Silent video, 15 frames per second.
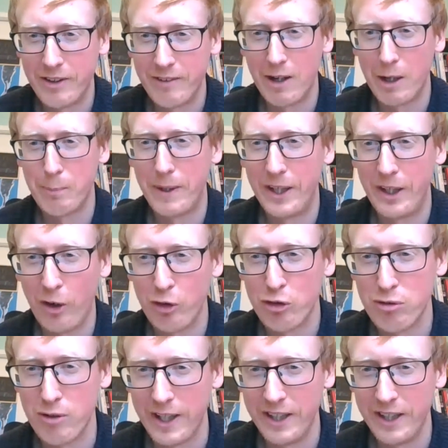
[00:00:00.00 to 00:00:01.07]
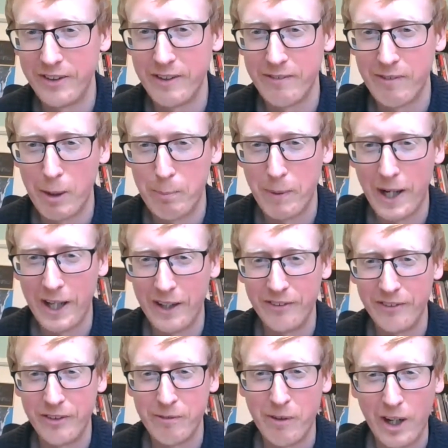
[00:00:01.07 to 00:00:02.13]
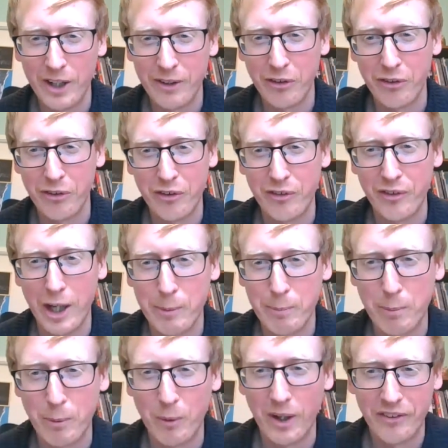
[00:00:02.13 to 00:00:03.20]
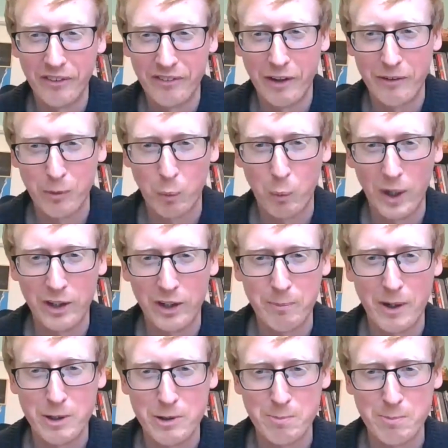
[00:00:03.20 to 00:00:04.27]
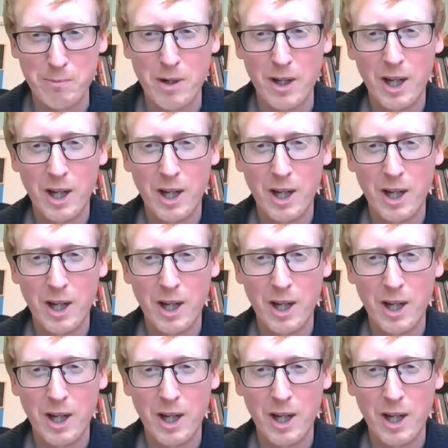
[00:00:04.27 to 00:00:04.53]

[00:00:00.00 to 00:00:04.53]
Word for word: developing countries develop and devise a sustainable and successful waste management